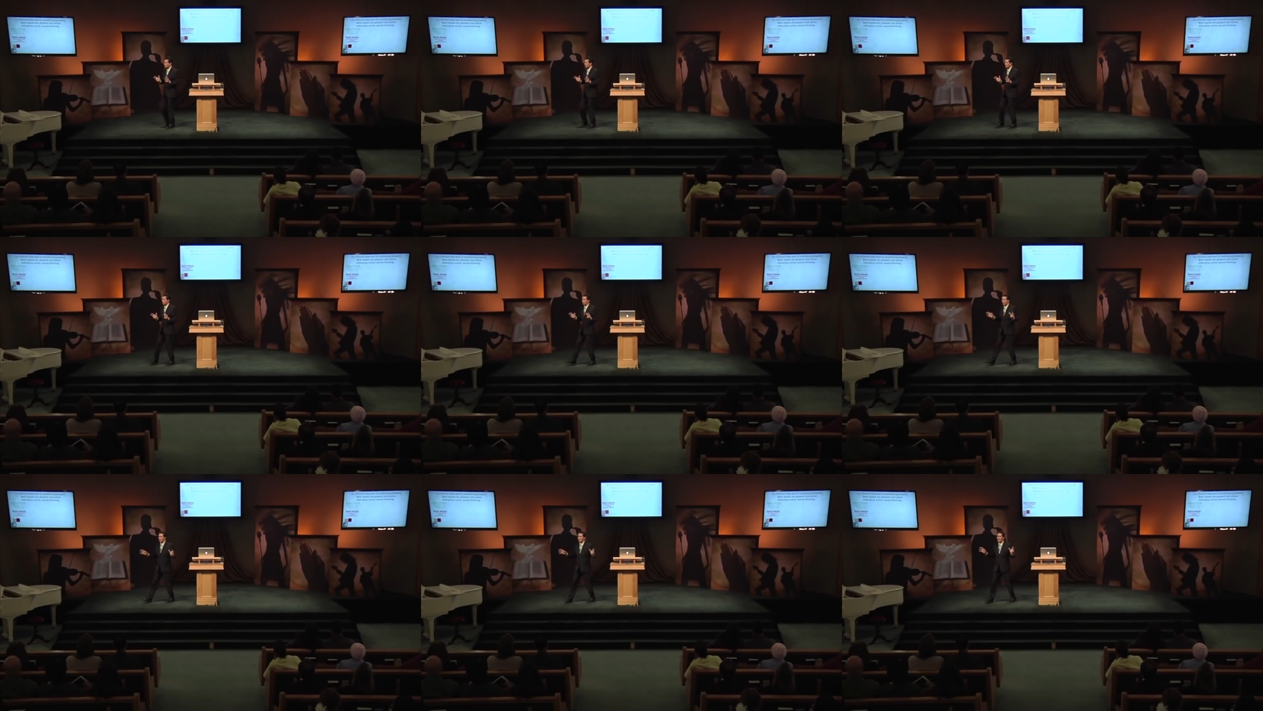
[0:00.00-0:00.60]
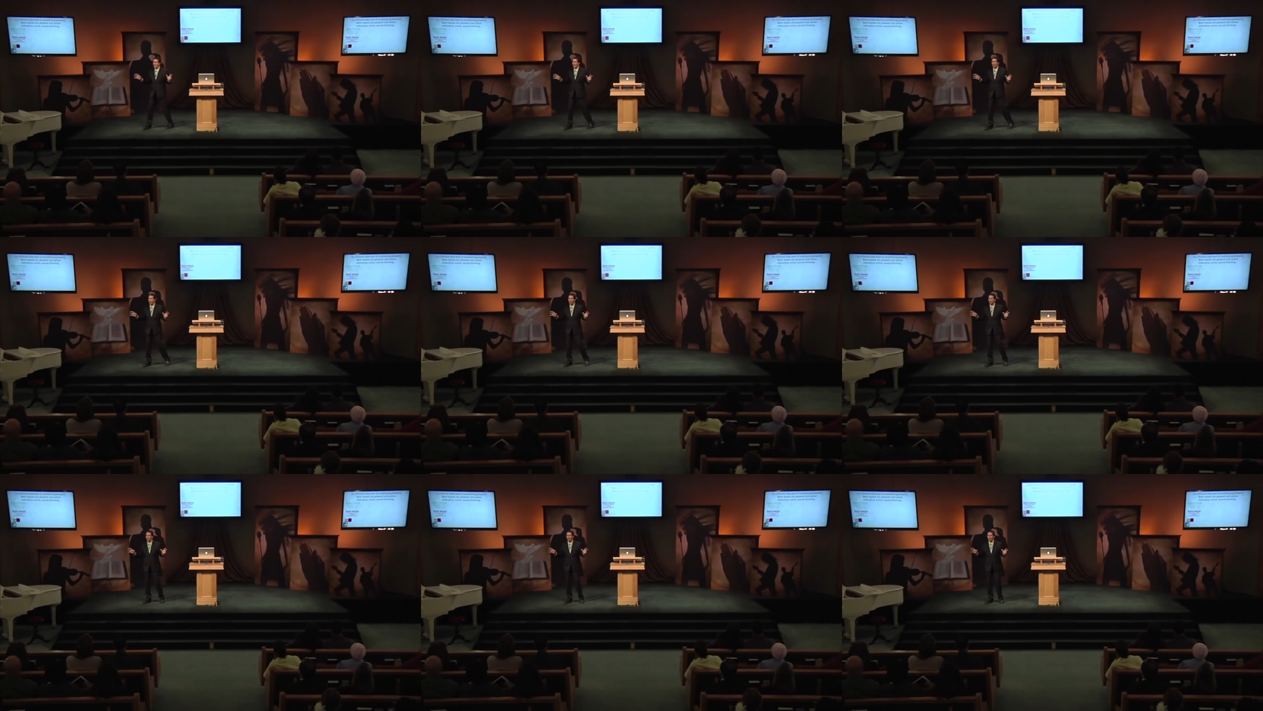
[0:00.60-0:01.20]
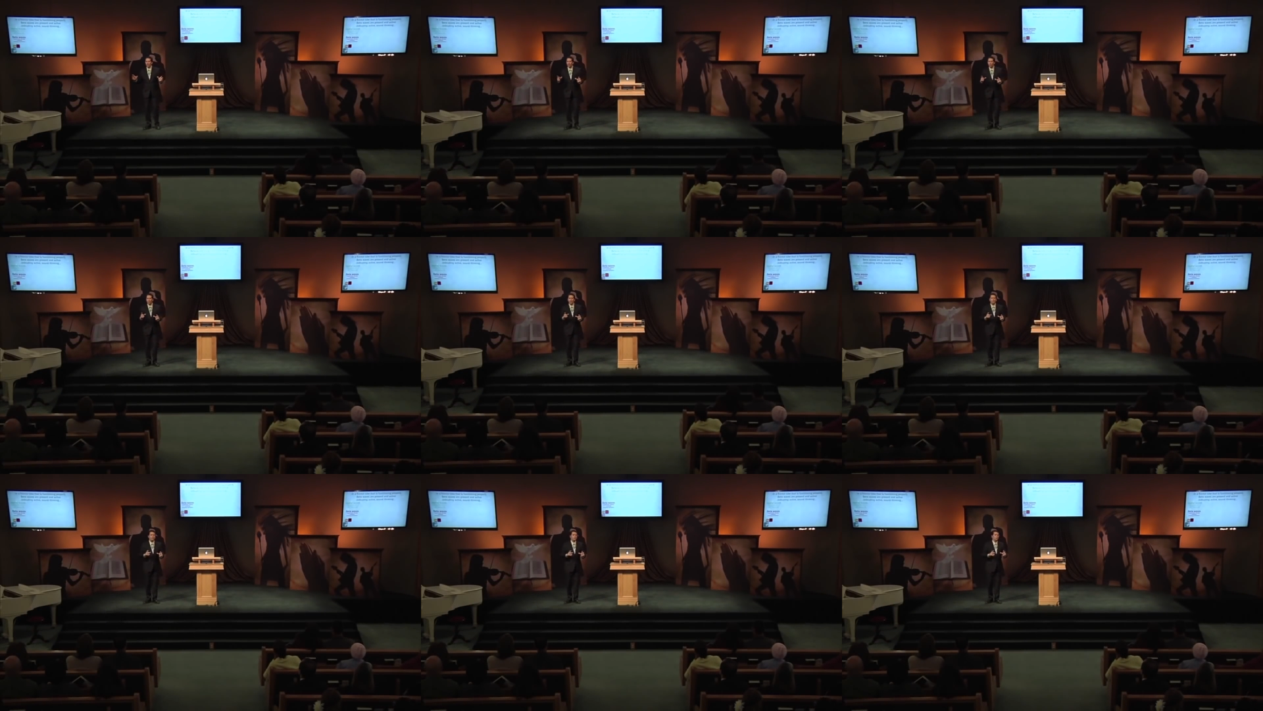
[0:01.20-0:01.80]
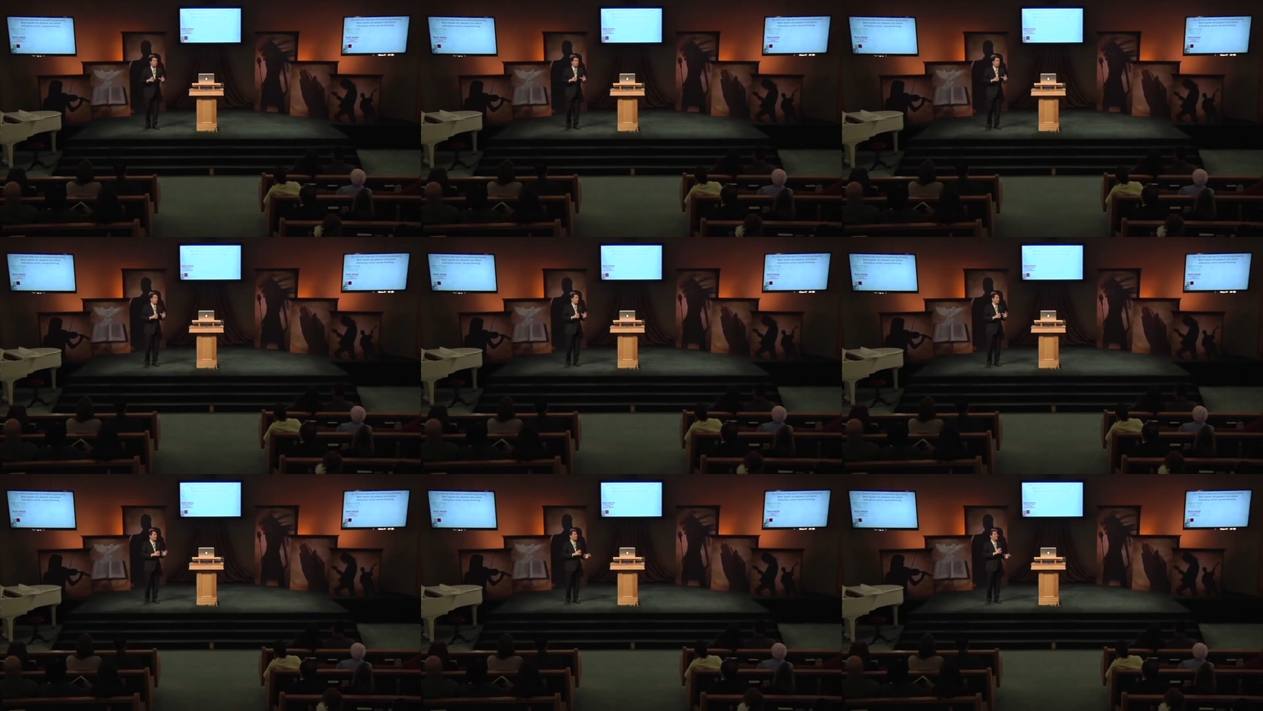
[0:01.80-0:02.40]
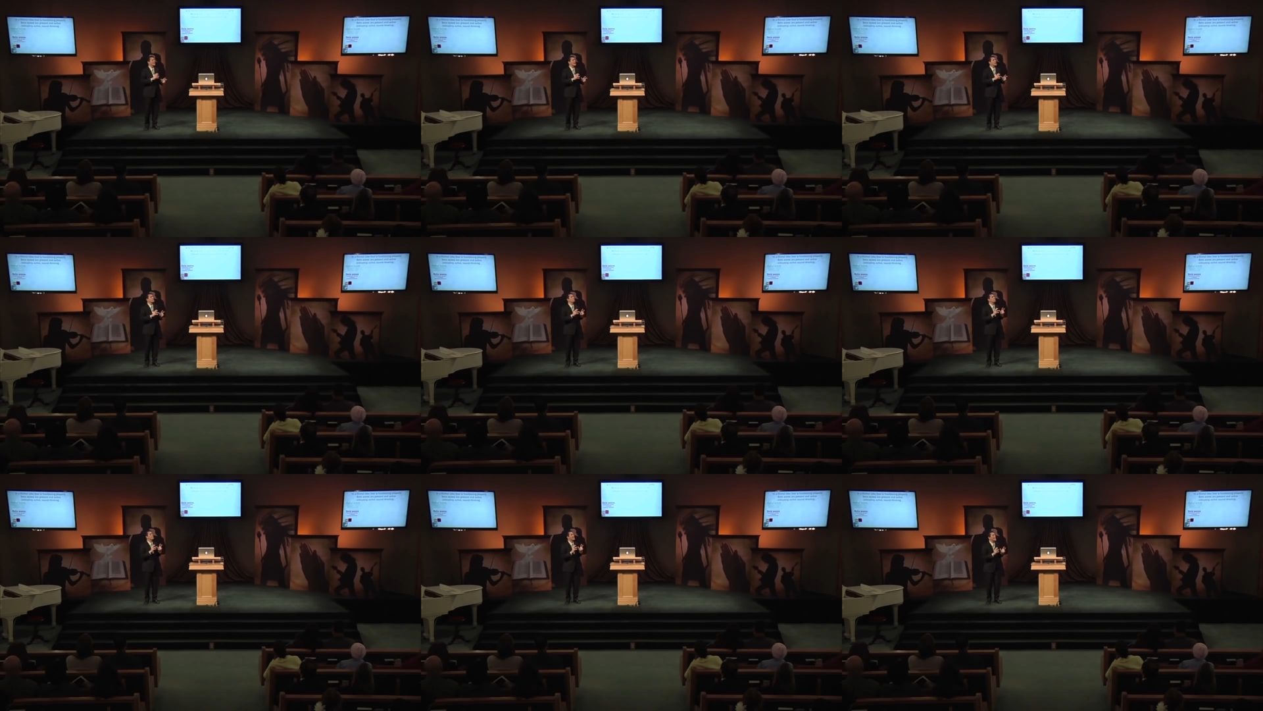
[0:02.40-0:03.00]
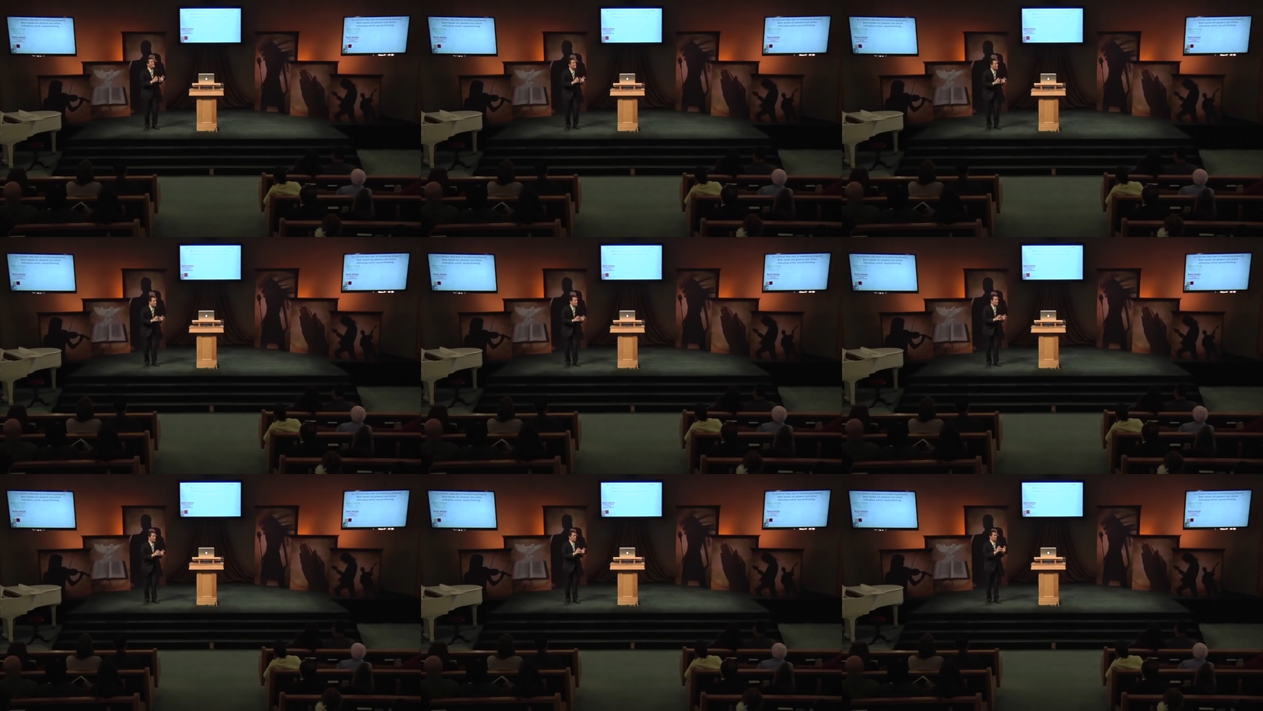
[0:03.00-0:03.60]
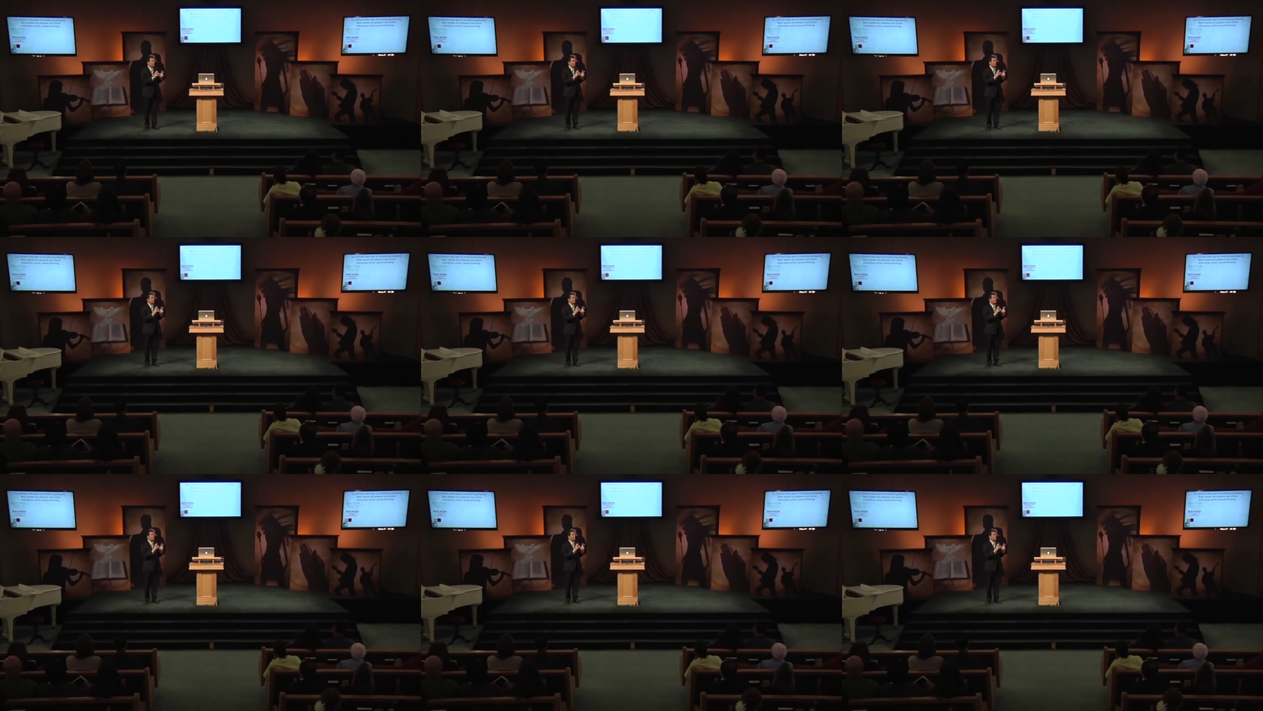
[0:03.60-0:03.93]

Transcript: No face is visible, so there are no lips to read.